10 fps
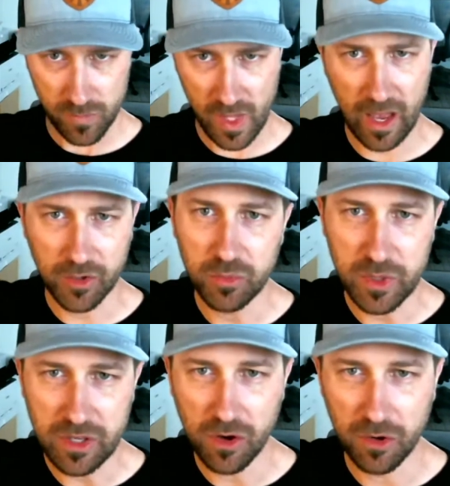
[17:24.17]
How
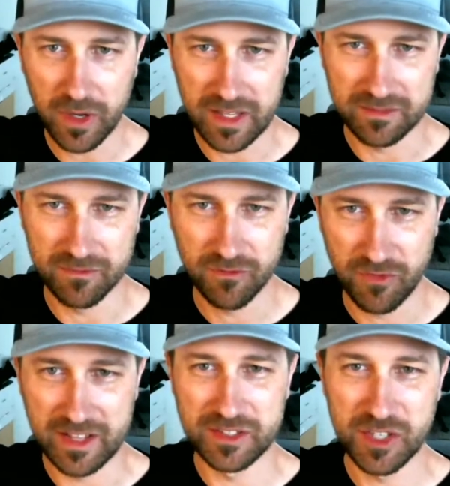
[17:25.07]
can we go and
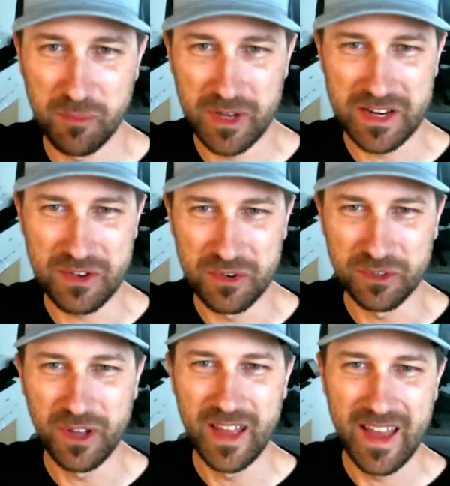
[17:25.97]
find somebody
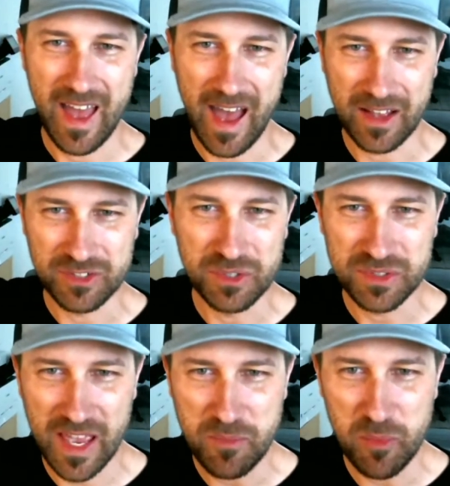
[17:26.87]
who has those
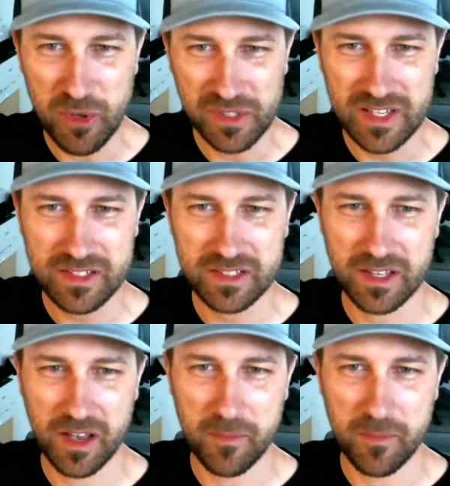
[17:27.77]
capabilities,